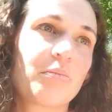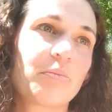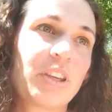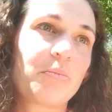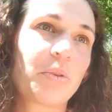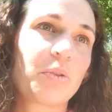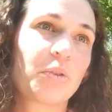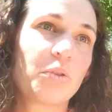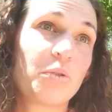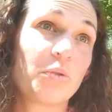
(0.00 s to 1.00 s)
people
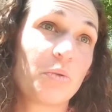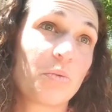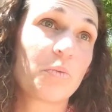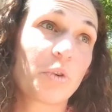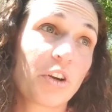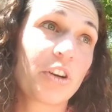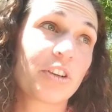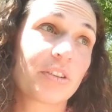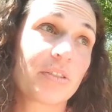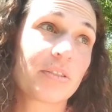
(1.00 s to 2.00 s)
who
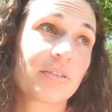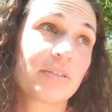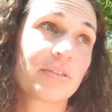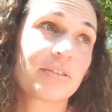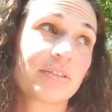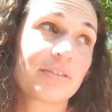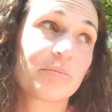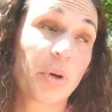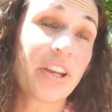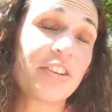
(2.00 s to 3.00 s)
were
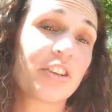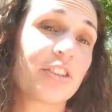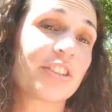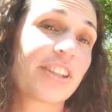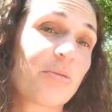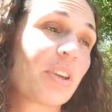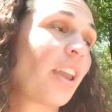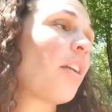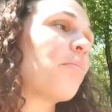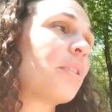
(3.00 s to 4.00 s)
predators that became